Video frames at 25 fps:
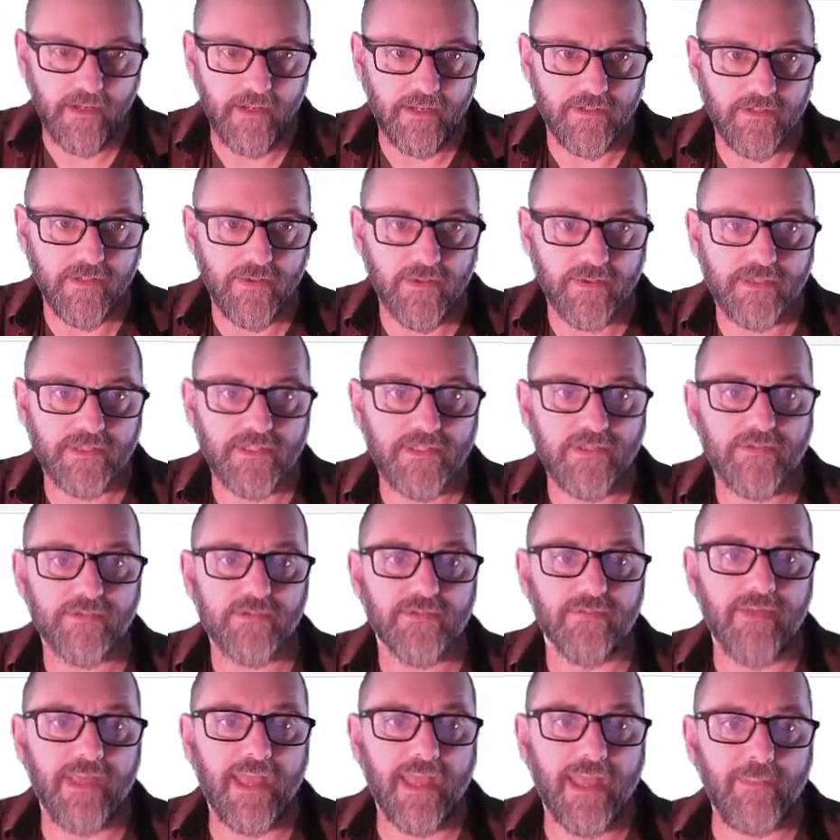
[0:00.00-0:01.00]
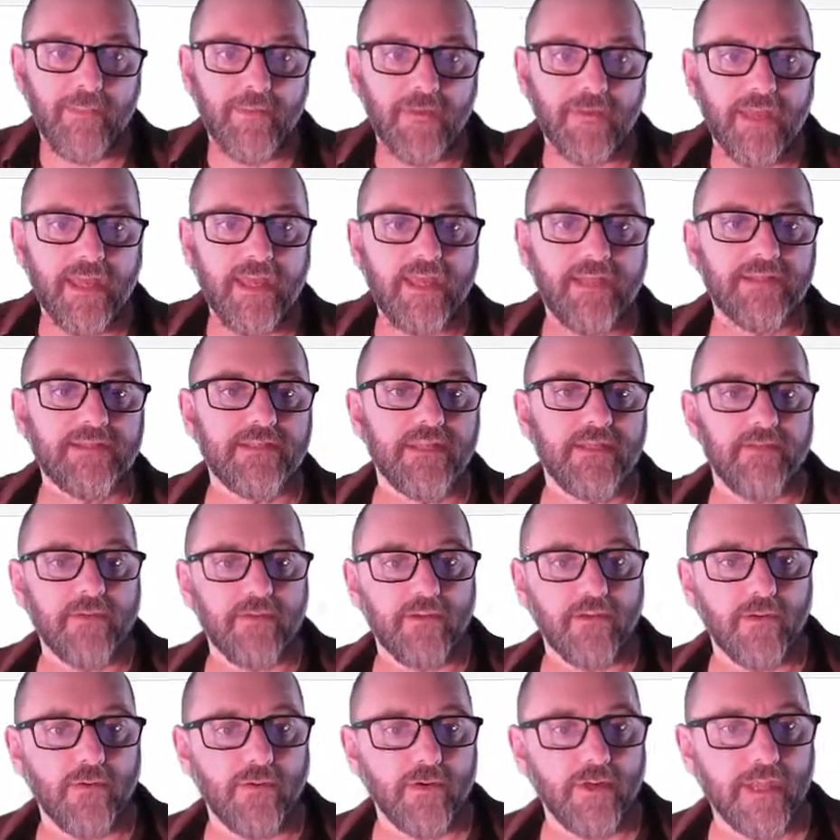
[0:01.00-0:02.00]
Notice the use of camel case and
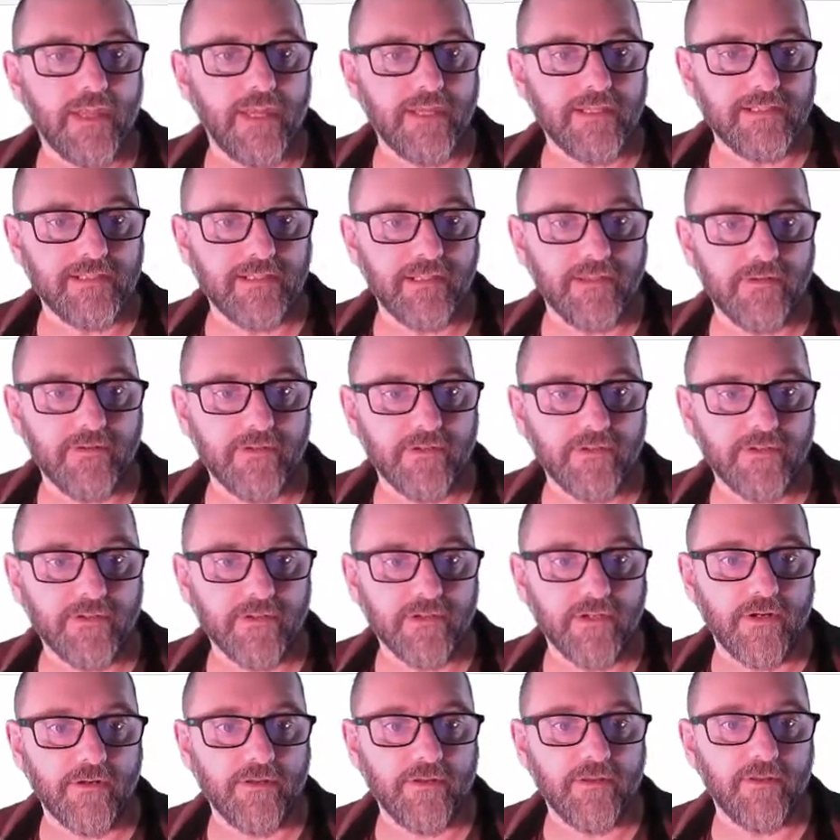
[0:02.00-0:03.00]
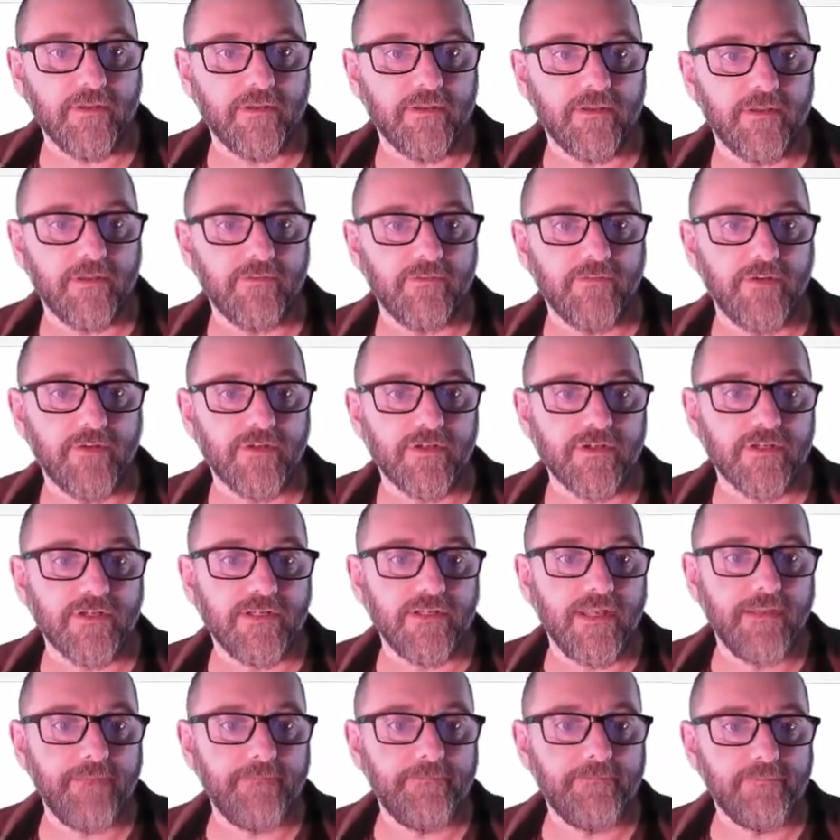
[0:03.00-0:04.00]
the lowercase letter to start the
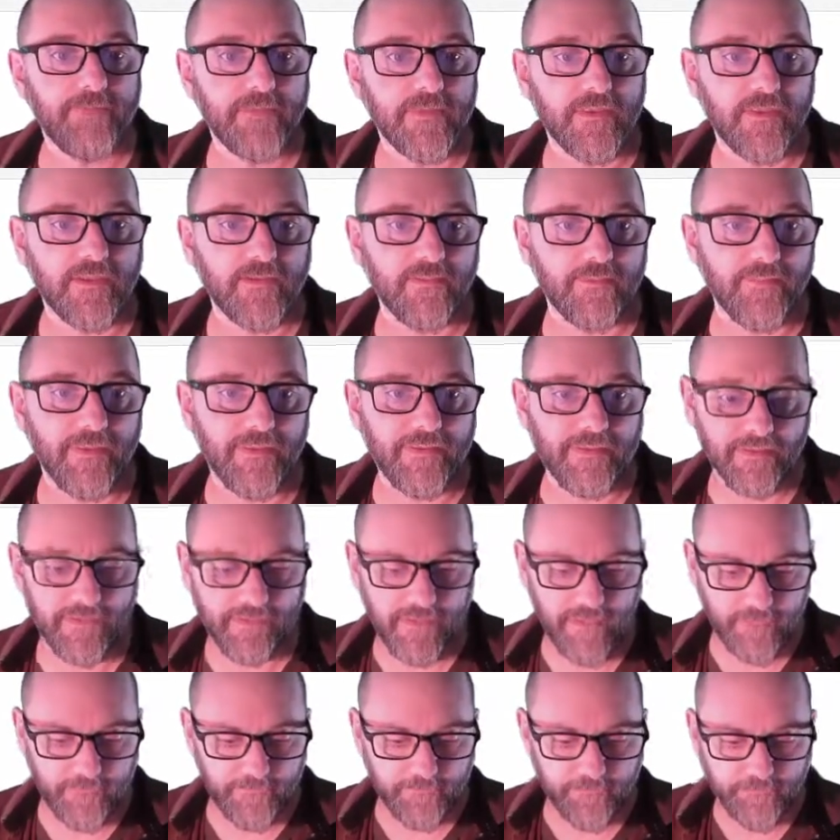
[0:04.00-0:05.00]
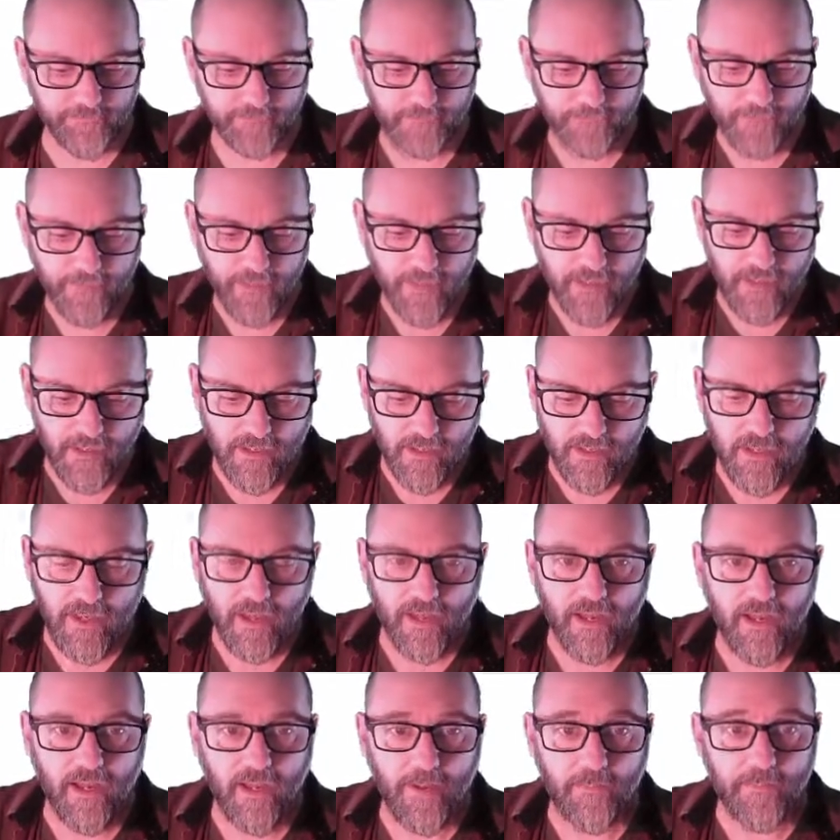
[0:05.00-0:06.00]
function name, the method name.
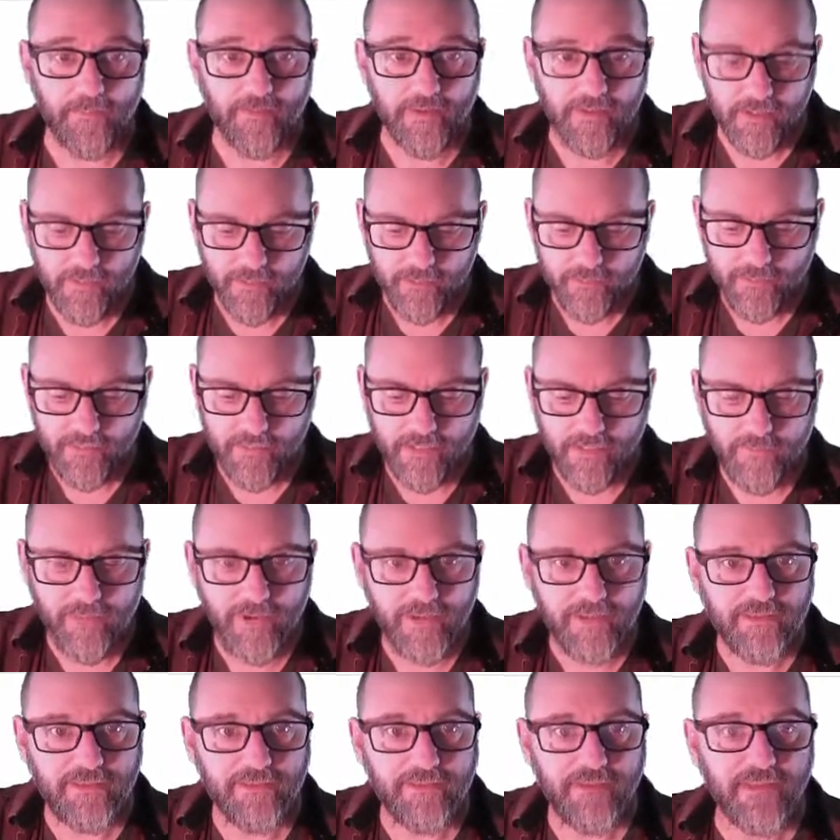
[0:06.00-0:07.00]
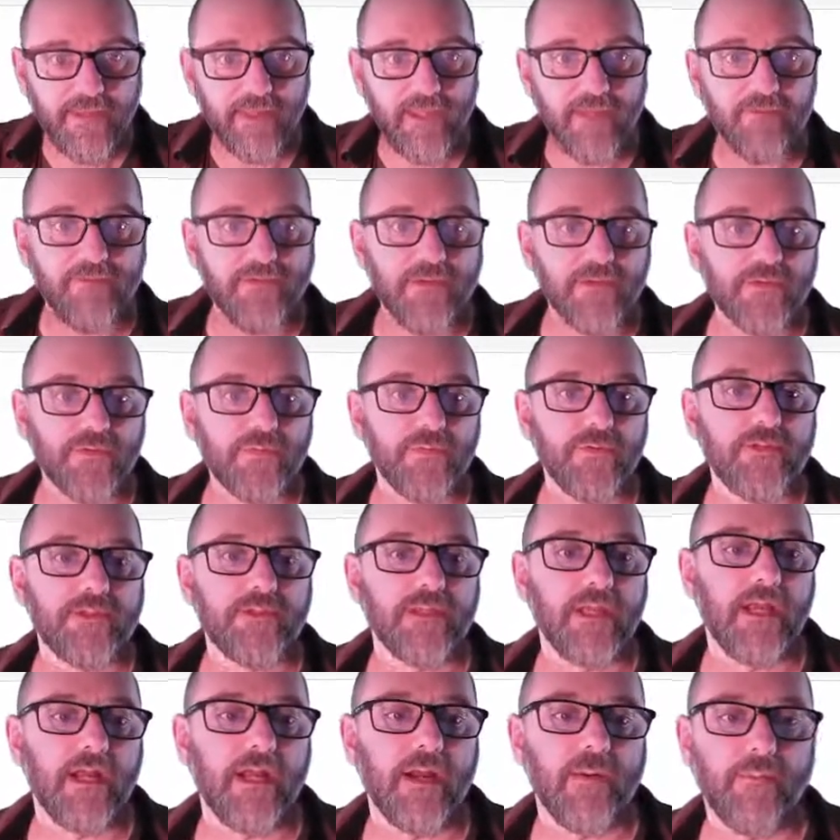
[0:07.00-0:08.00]
Now you might think if this
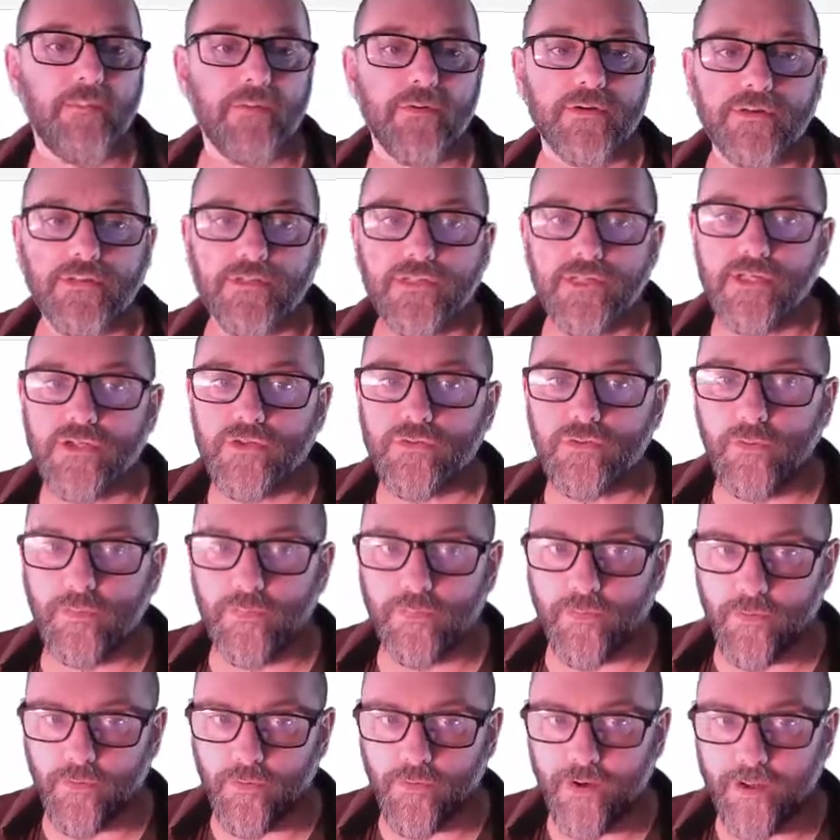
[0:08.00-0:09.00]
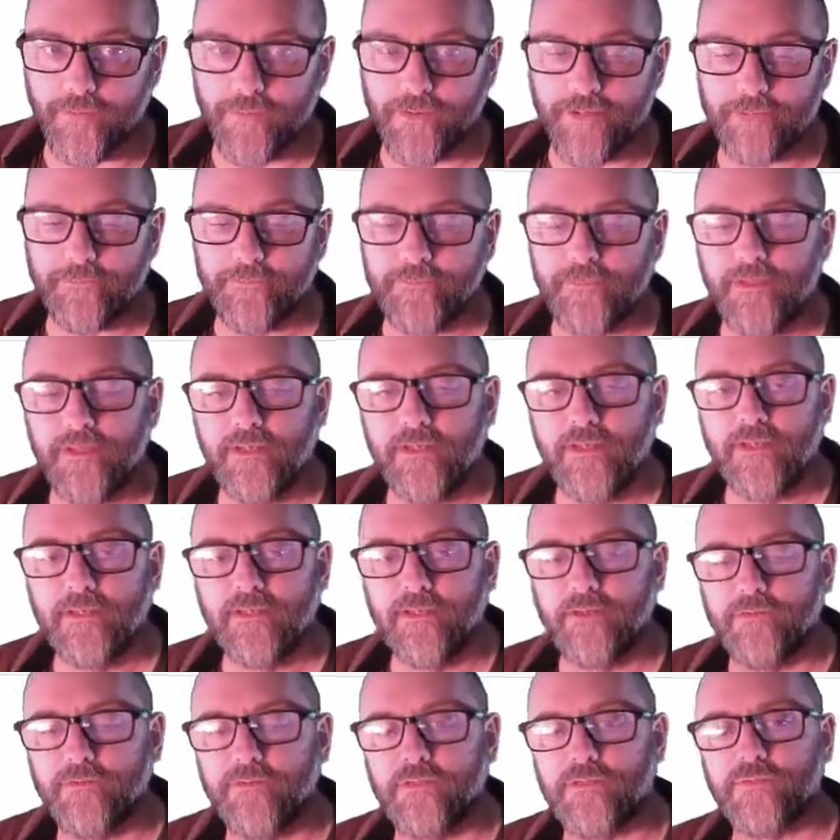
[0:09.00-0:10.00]
was procedural programming,
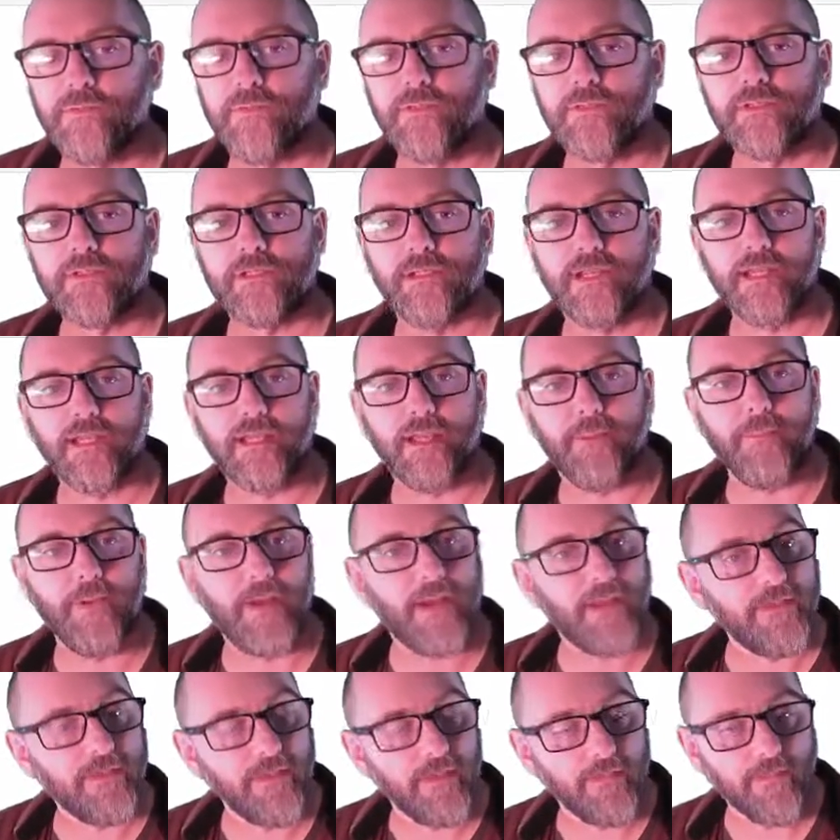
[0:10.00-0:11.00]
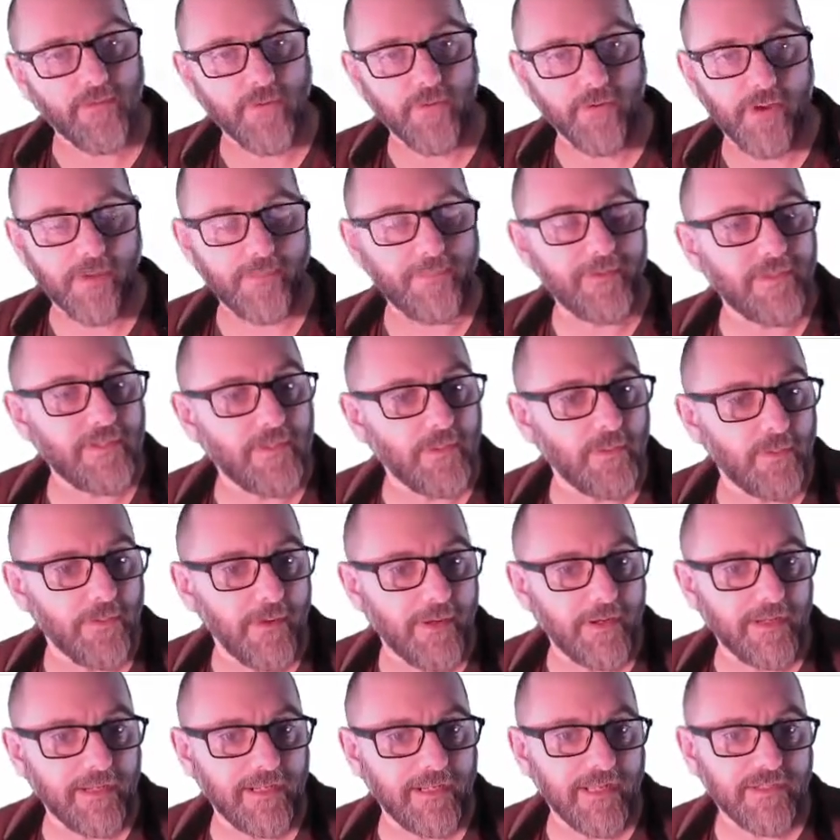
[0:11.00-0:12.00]
if this was like a Python program like you were
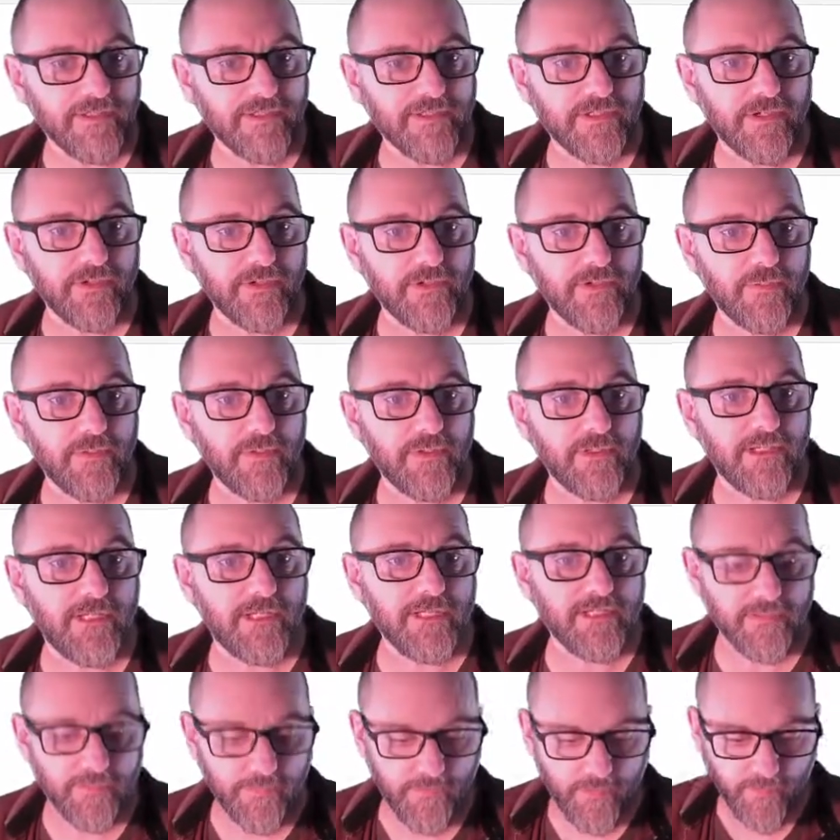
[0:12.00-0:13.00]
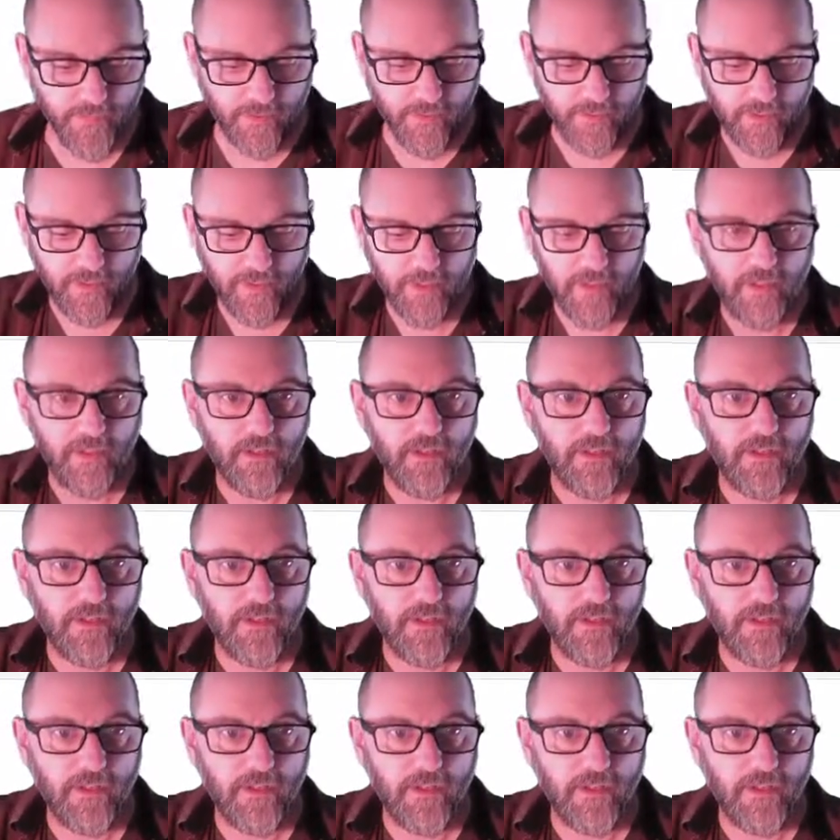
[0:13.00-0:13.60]
writing last year, you would need to put,